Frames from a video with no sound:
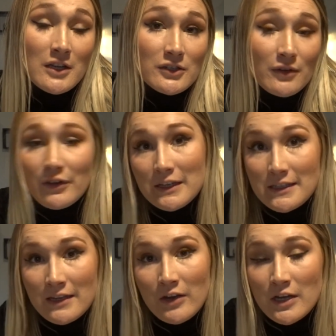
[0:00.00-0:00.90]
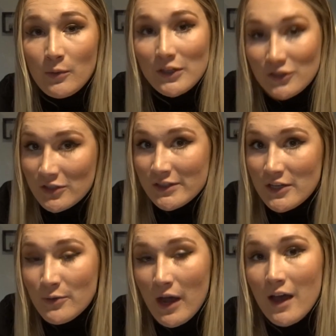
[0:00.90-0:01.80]
don't forget to leave any questions that
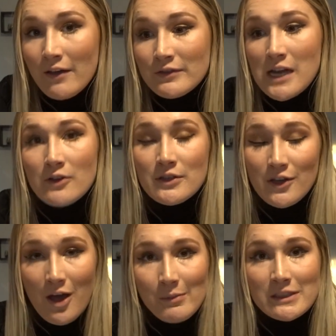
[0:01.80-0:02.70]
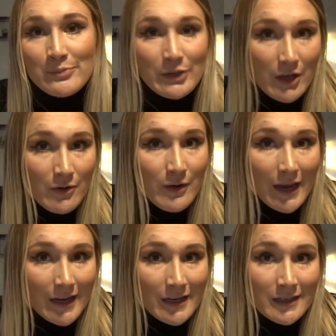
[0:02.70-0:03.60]
you have down in the comments below
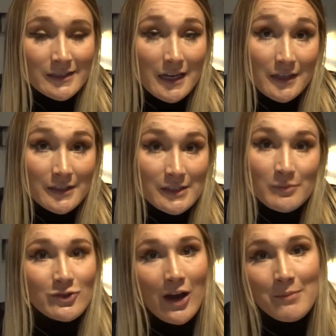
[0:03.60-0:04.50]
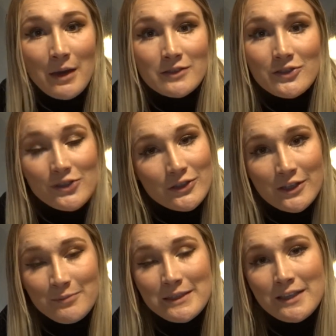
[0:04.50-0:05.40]
and hit the subscribe button so you
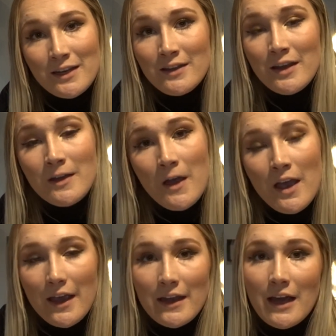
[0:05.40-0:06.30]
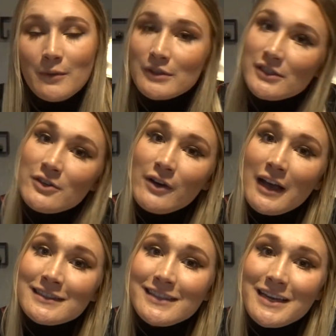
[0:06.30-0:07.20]
don't miss anything. And I will see you
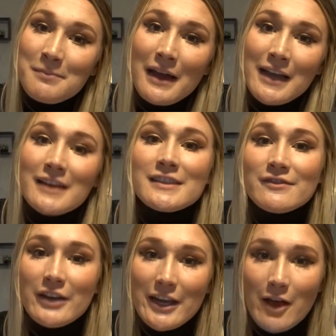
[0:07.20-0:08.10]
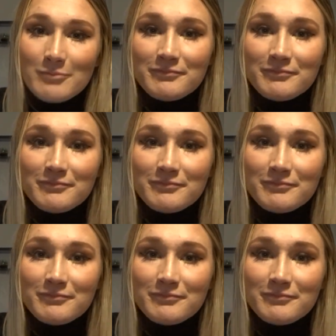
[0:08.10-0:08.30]
guys in my next video.